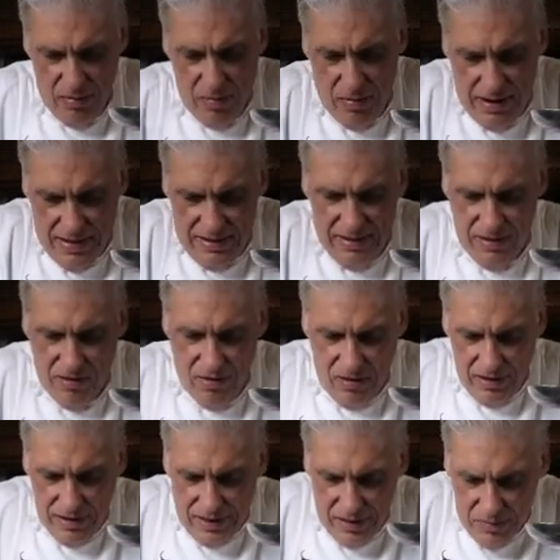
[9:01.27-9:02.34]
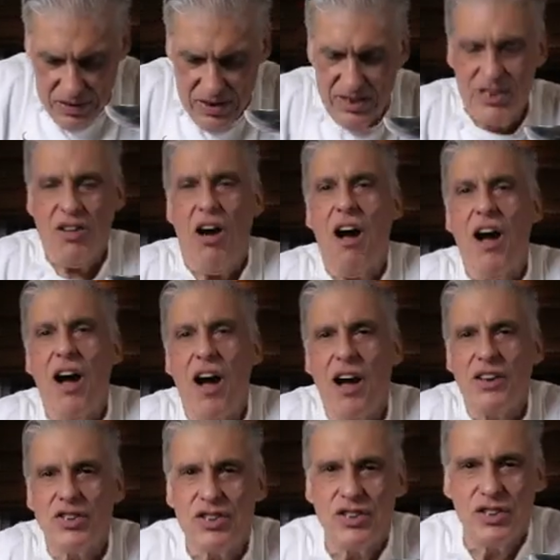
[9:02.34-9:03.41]
Blend it all in,
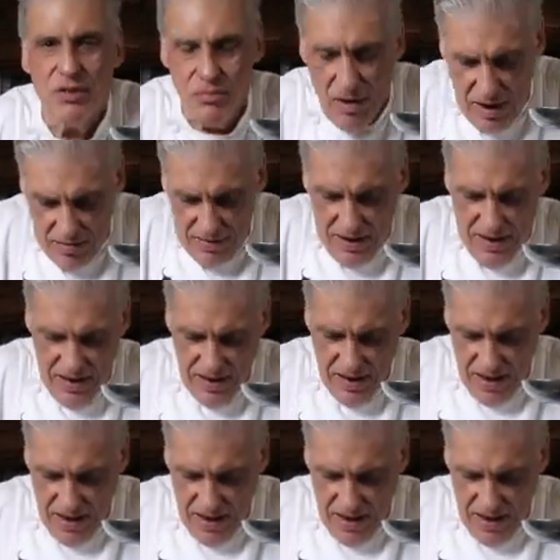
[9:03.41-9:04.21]
massage this baby.